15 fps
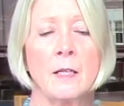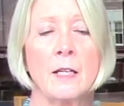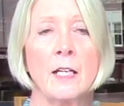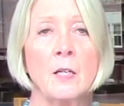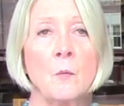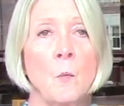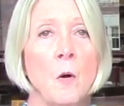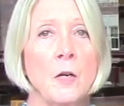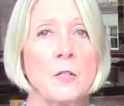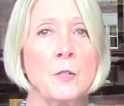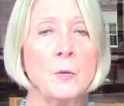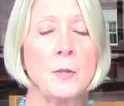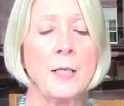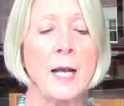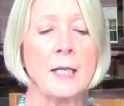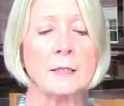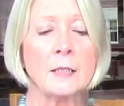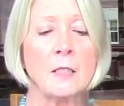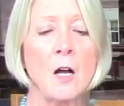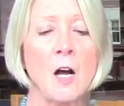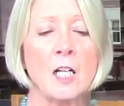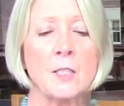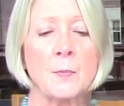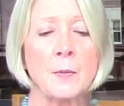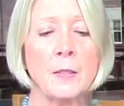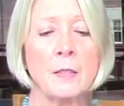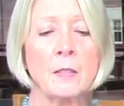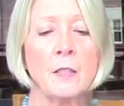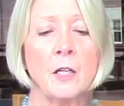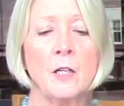In one Newcastle
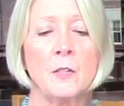hospital,